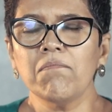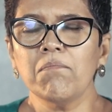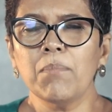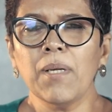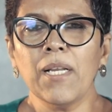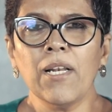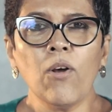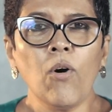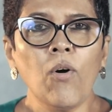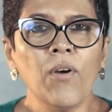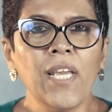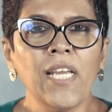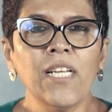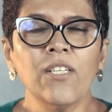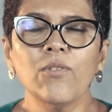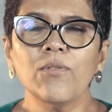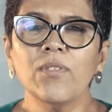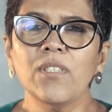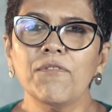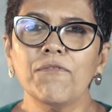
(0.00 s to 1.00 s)
belonging
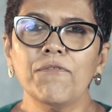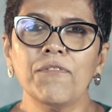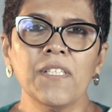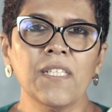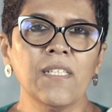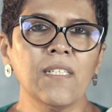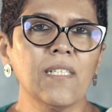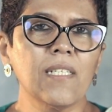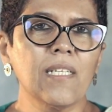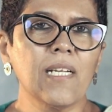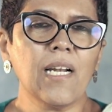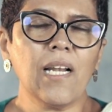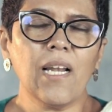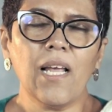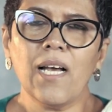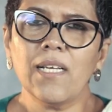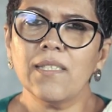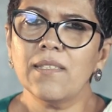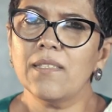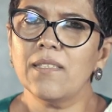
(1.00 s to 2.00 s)
to different
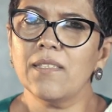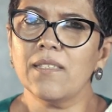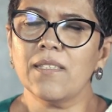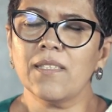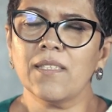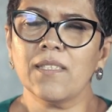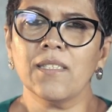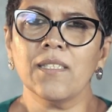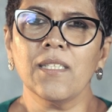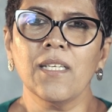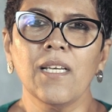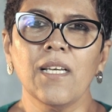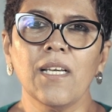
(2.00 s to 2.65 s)
classes